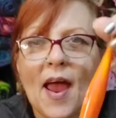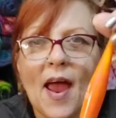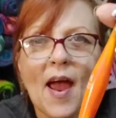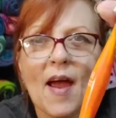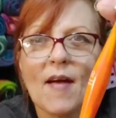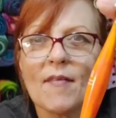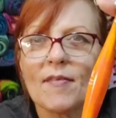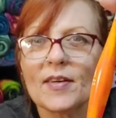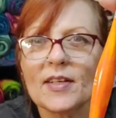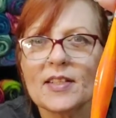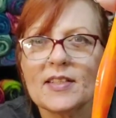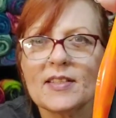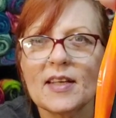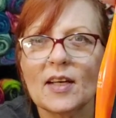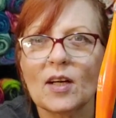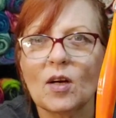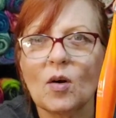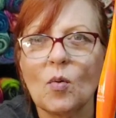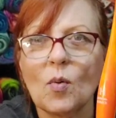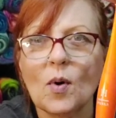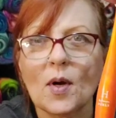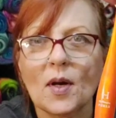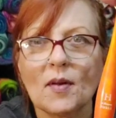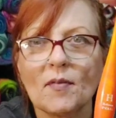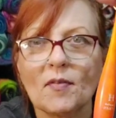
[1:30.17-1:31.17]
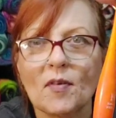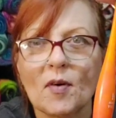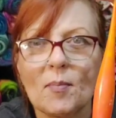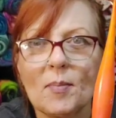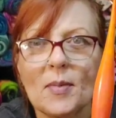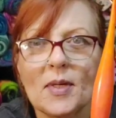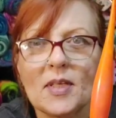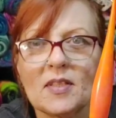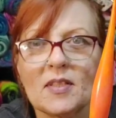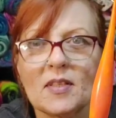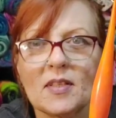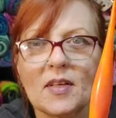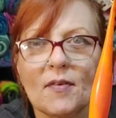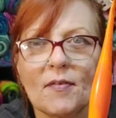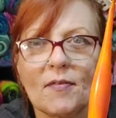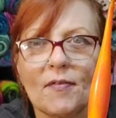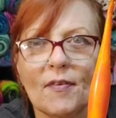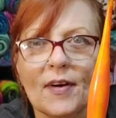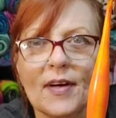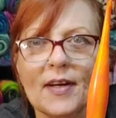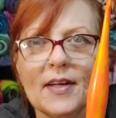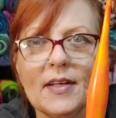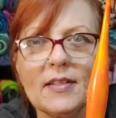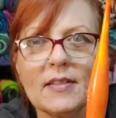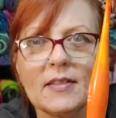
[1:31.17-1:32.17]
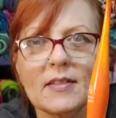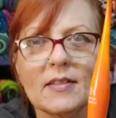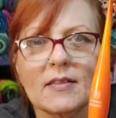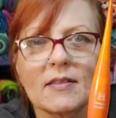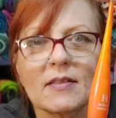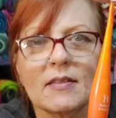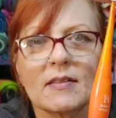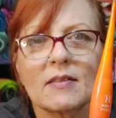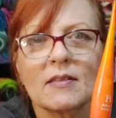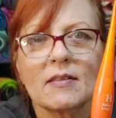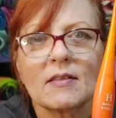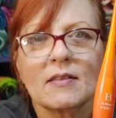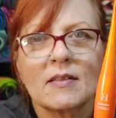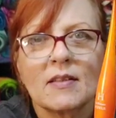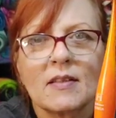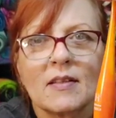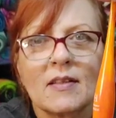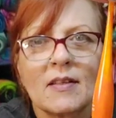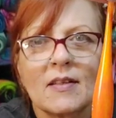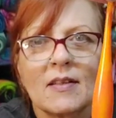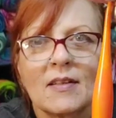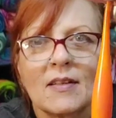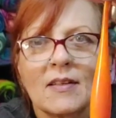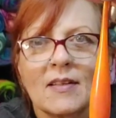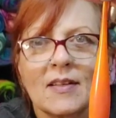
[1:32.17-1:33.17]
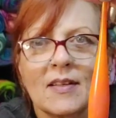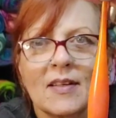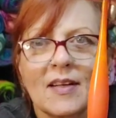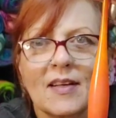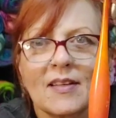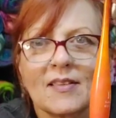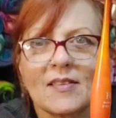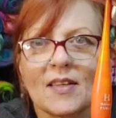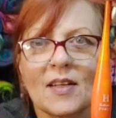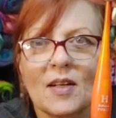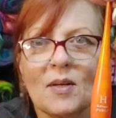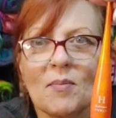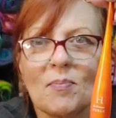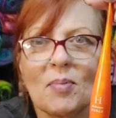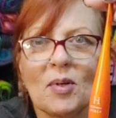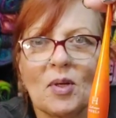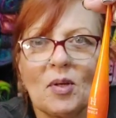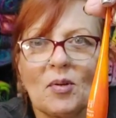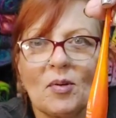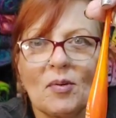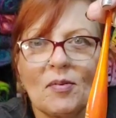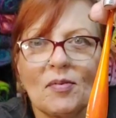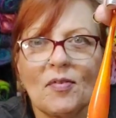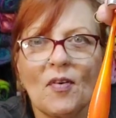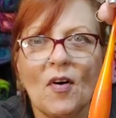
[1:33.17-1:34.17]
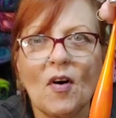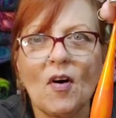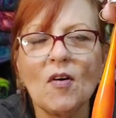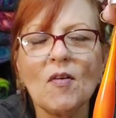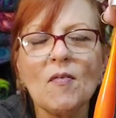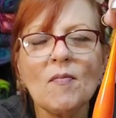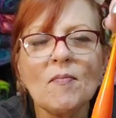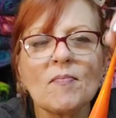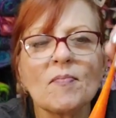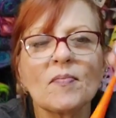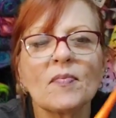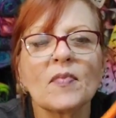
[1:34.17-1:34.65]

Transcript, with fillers: every single one of them is different isn't it beautiful